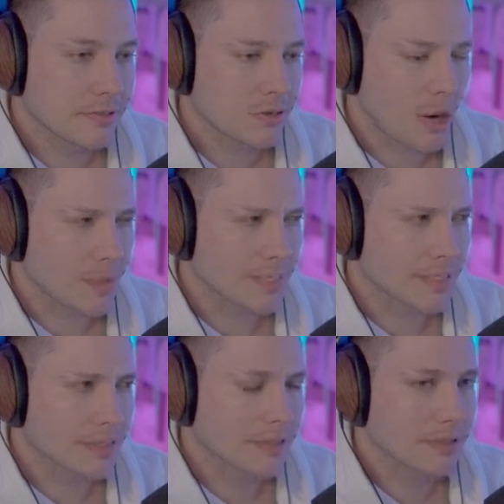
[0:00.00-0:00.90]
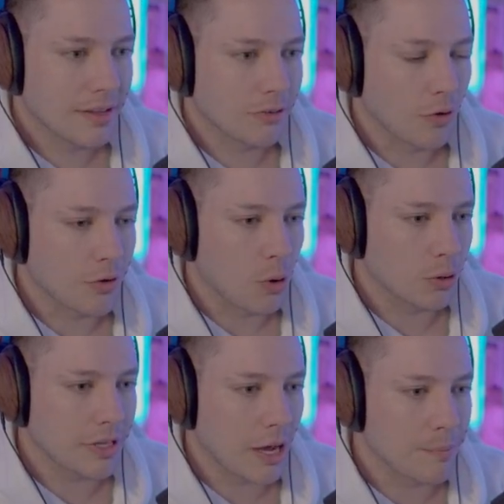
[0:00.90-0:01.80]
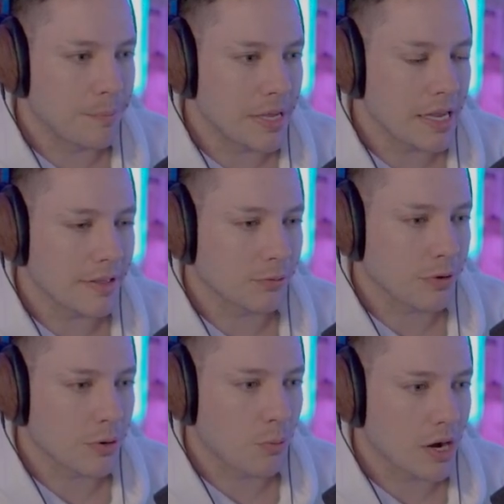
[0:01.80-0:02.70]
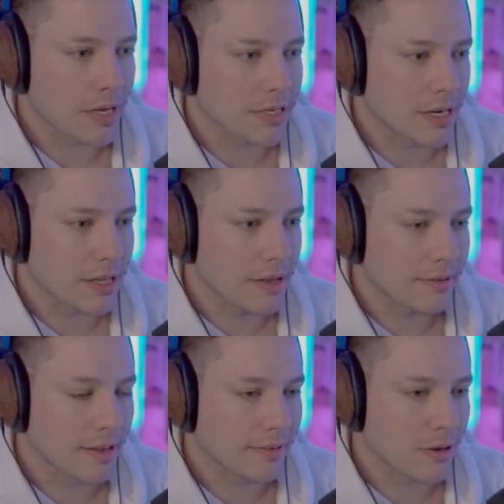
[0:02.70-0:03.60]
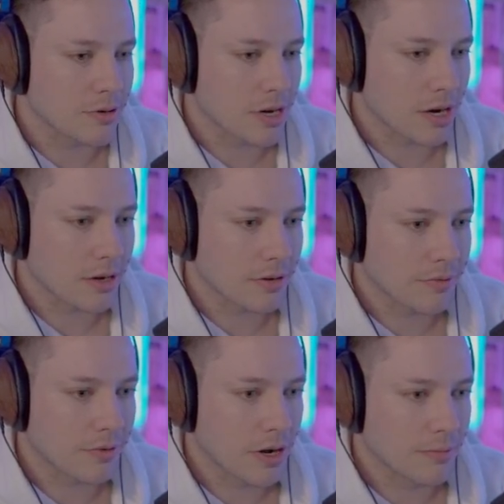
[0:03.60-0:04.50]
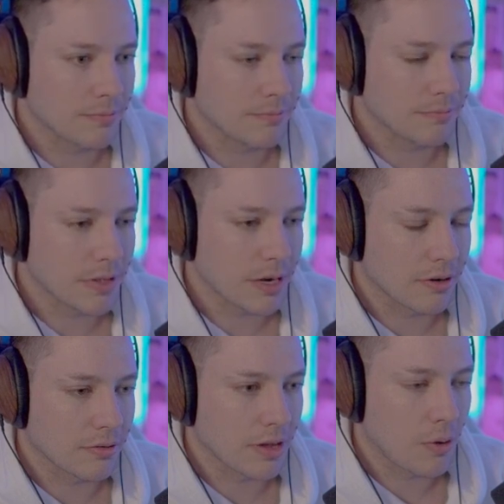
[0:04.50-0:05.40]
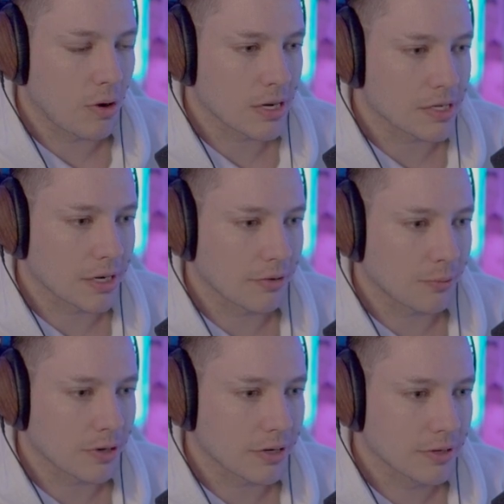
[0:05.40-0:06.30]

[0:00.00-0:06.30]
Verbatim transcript: Tripods. So if you hold down B, that's where your walkie-talkie is, and that's how you talk from, you know, how walkie-talkies work.